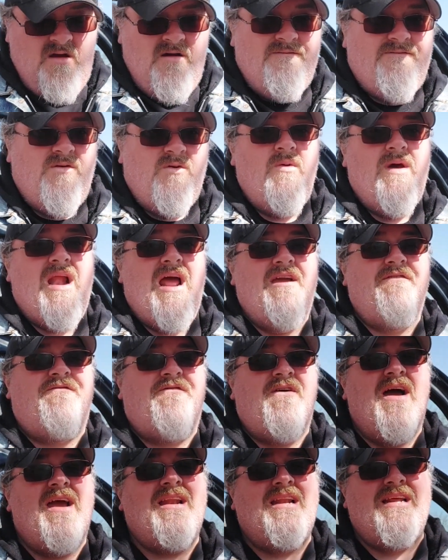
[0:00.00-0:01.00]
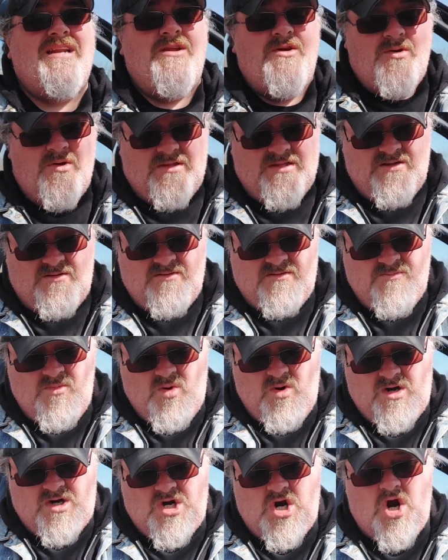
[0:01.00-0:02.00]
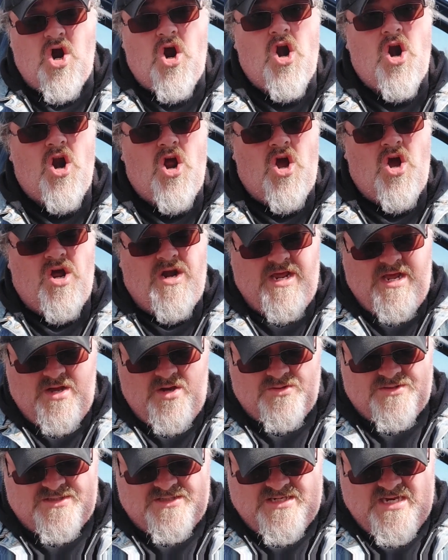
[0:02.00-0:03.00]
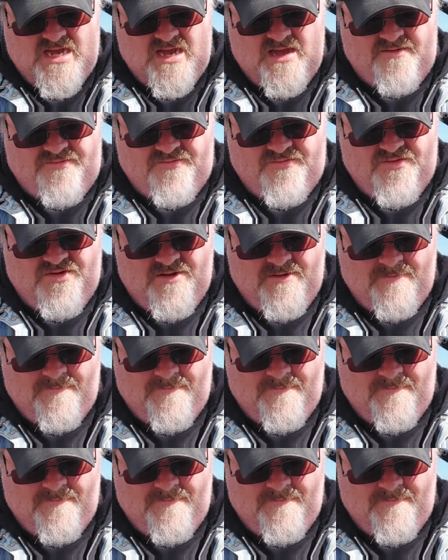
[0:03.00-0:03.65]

for when I finally do a little more car audio stuff.